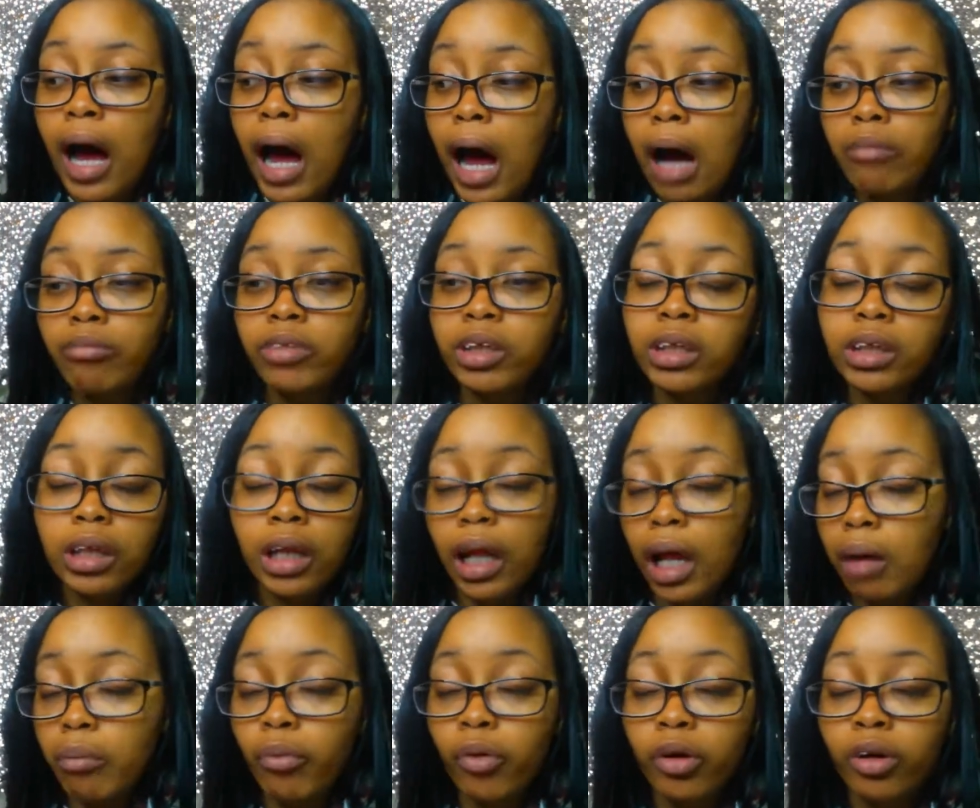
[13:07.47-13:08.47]
I'm reading a
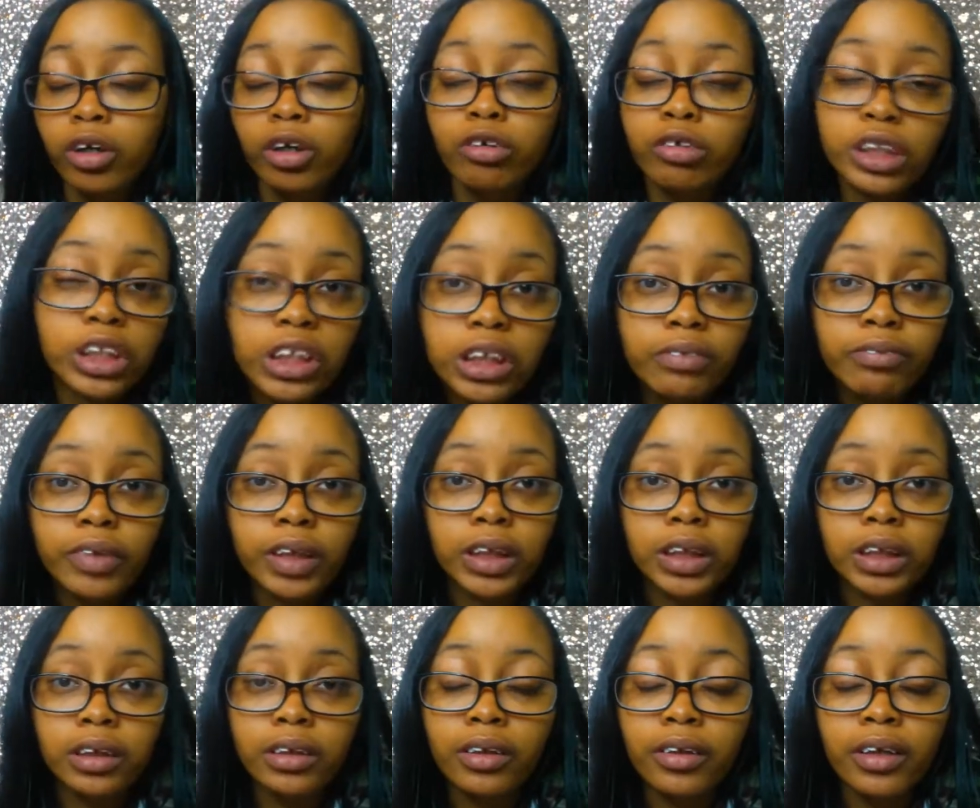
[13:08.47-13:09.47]
lot more Christian
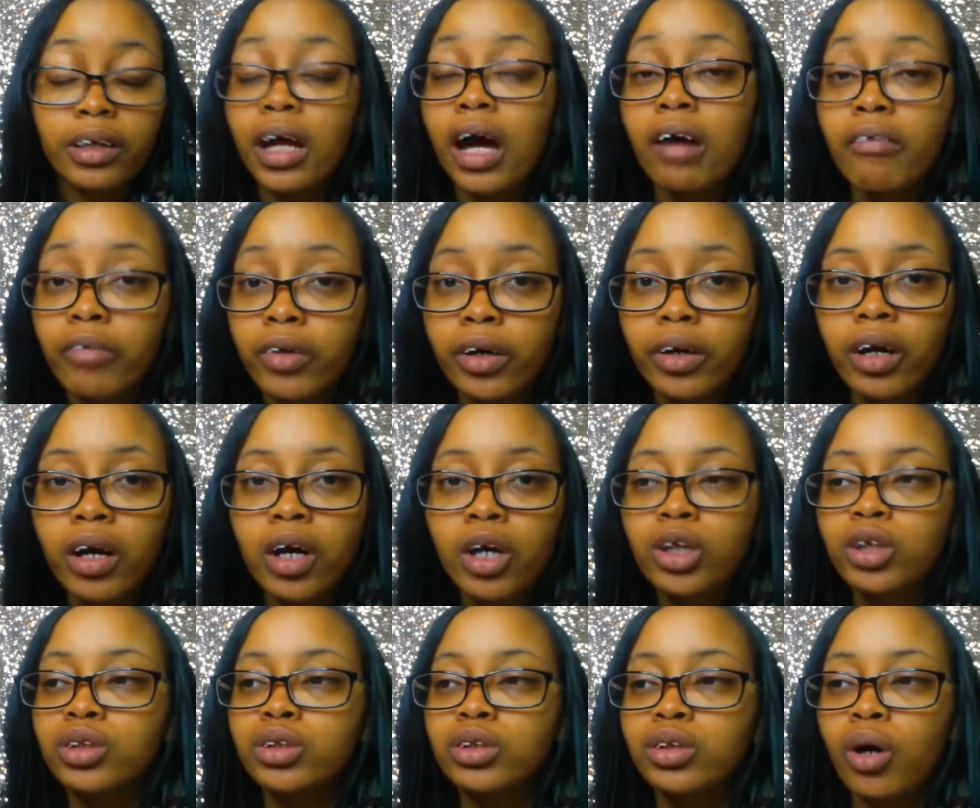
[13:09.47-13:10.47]
fiction than ever.
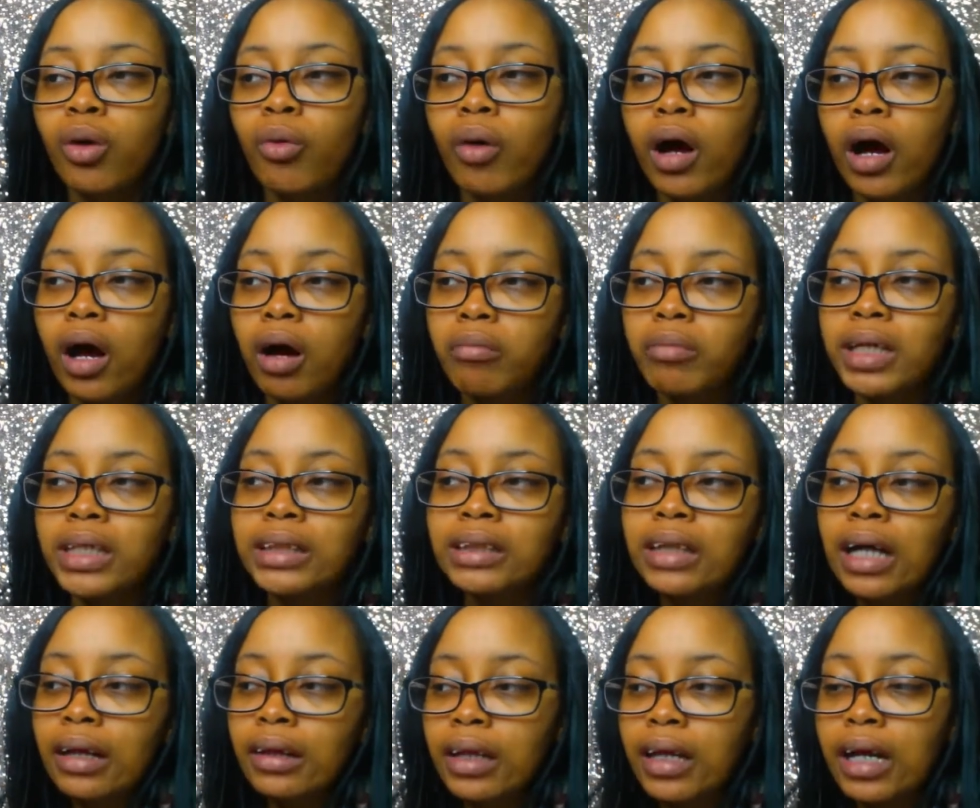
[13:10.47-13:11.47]
So um, it's
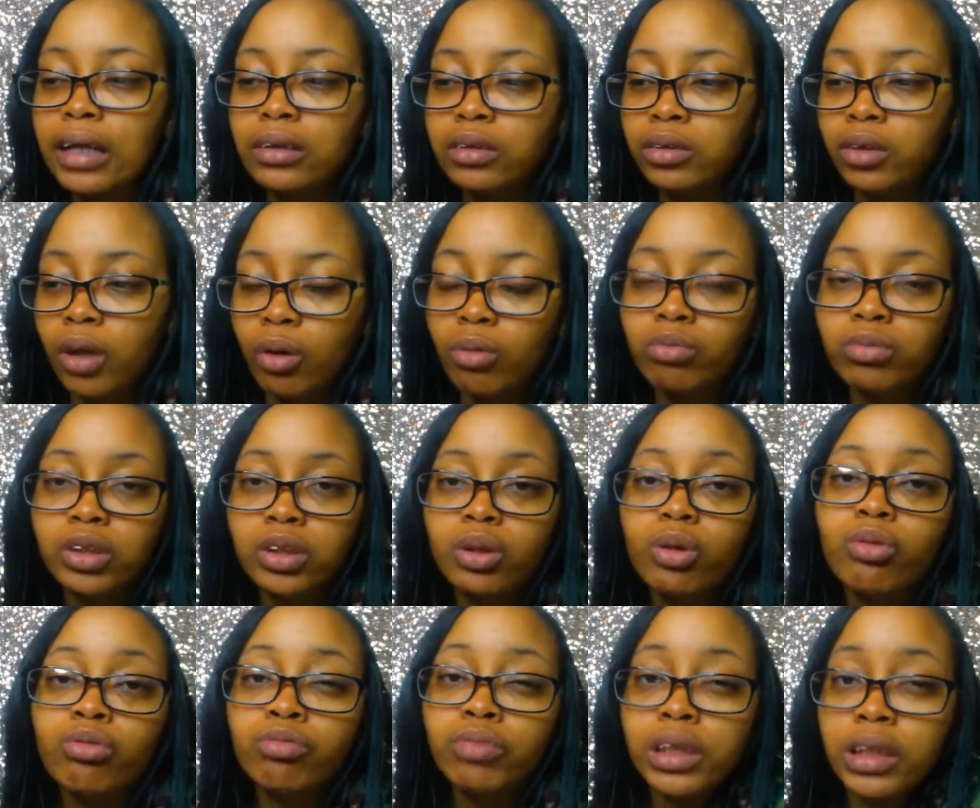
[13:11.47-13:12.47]
not that I don't
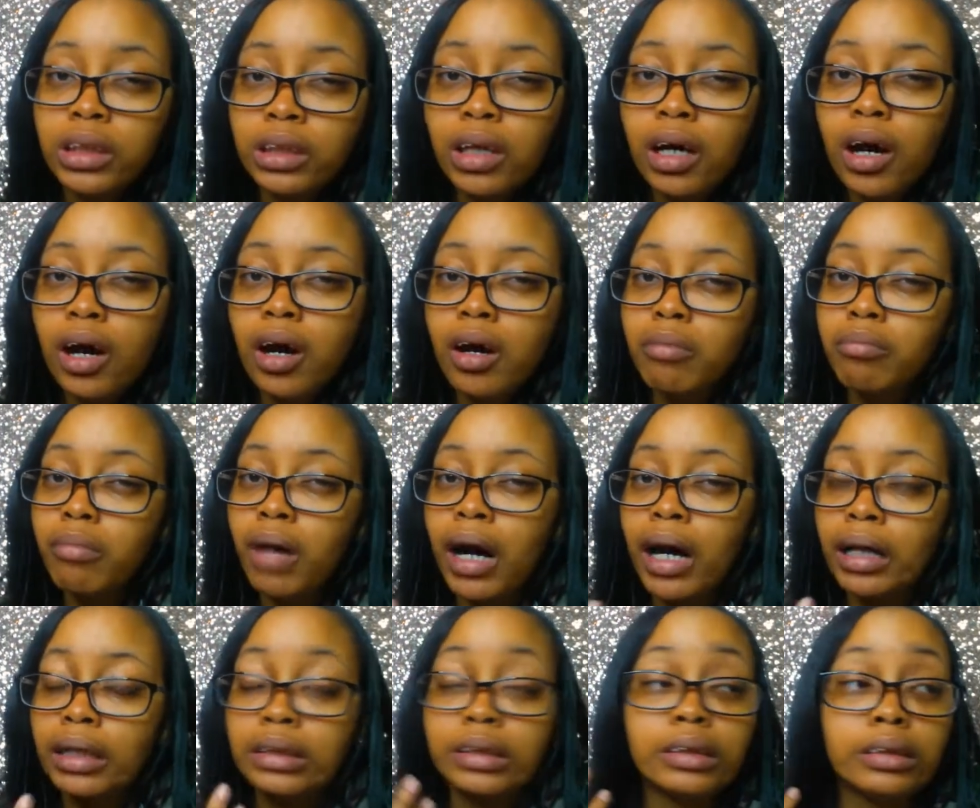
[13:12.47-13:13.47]
still read
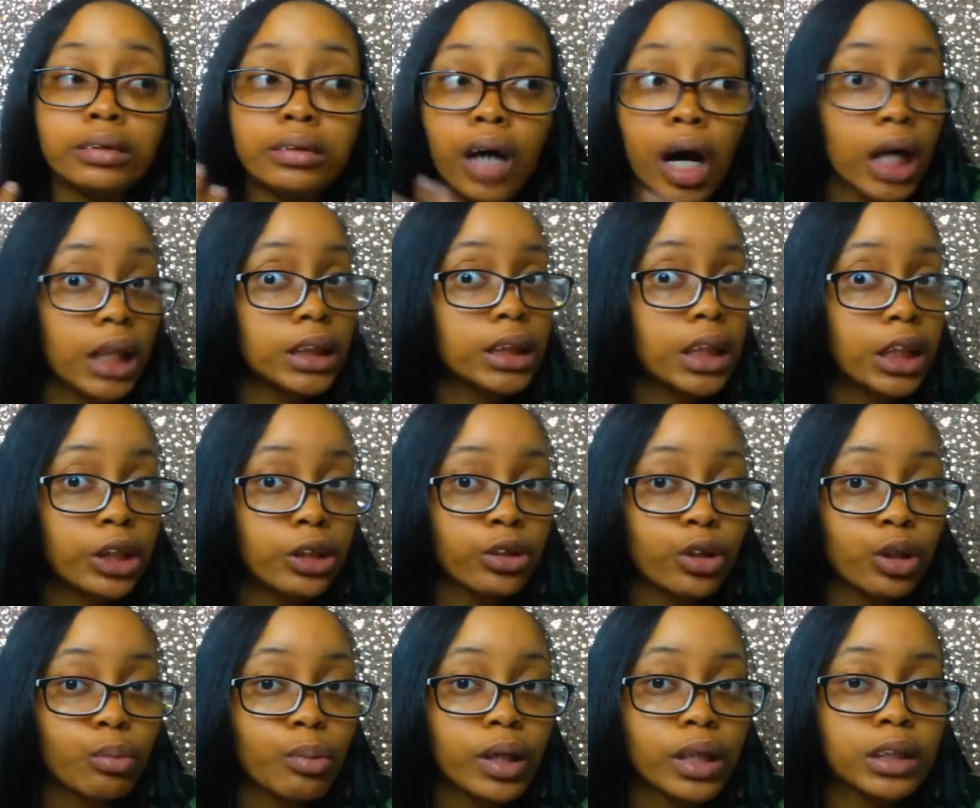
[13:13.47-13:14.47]
my
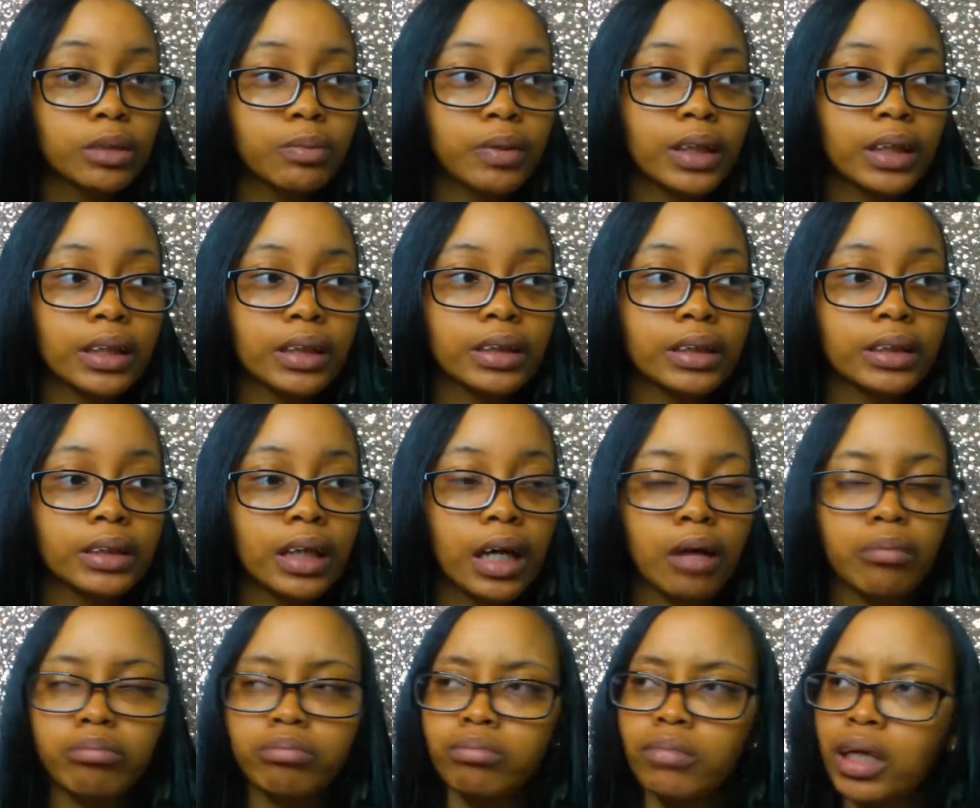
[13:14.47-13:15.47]
non-secular books, because
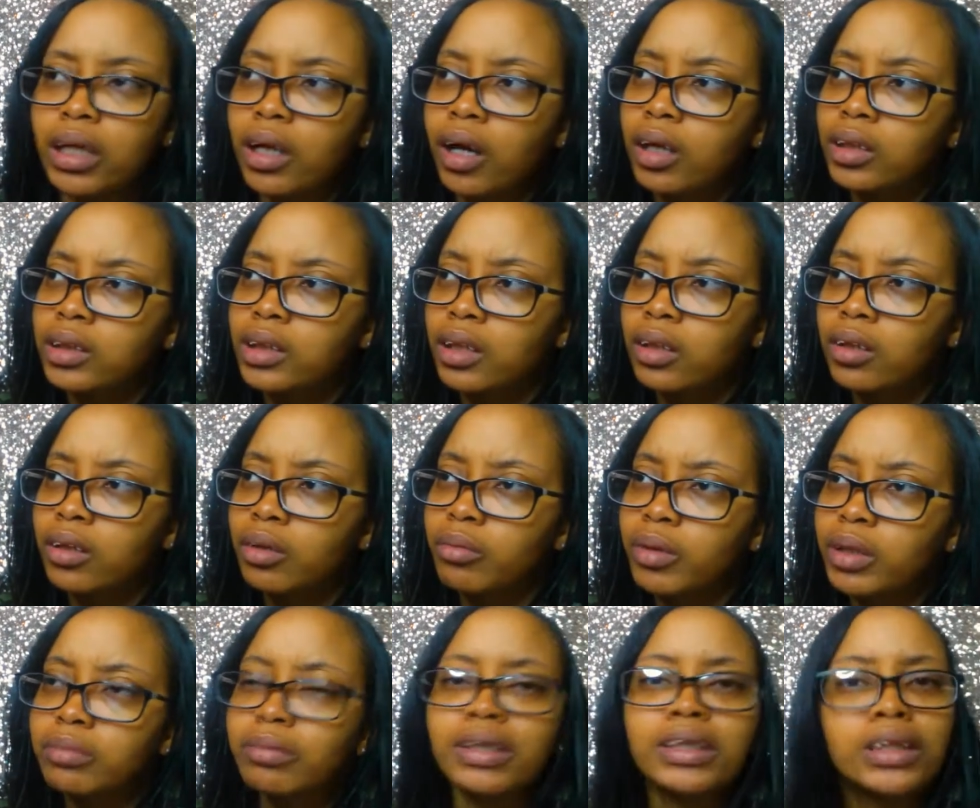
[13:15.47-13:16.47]
um, my non-secular
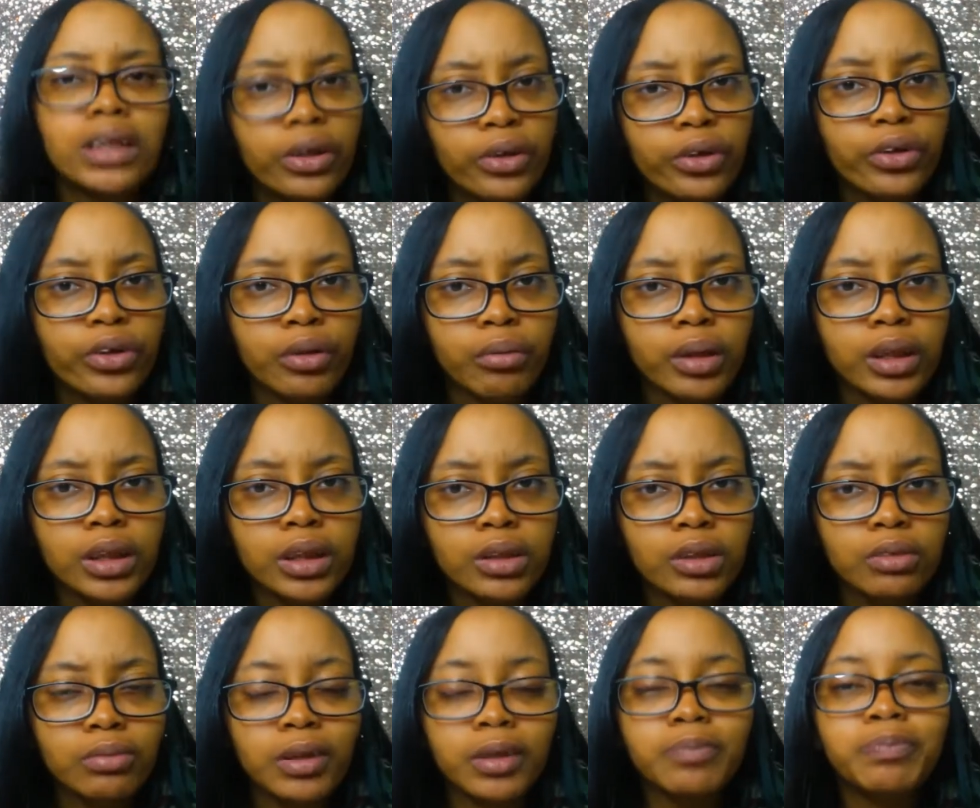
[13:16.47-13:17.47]
books, my secular books,
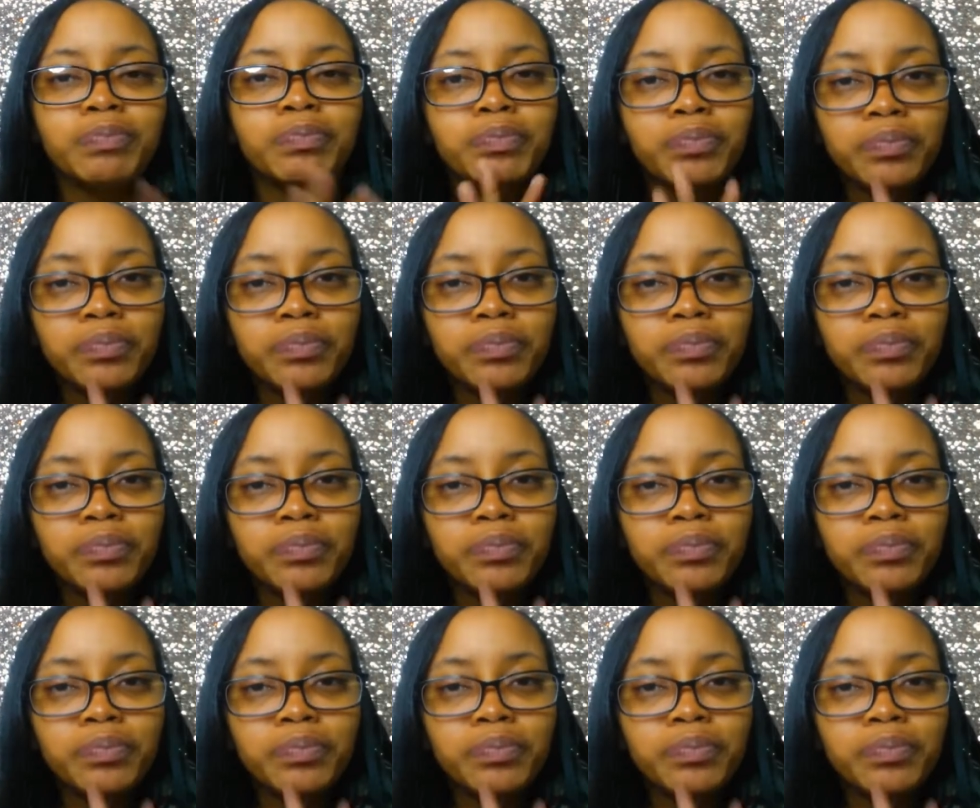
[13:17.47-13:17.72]
excuse me.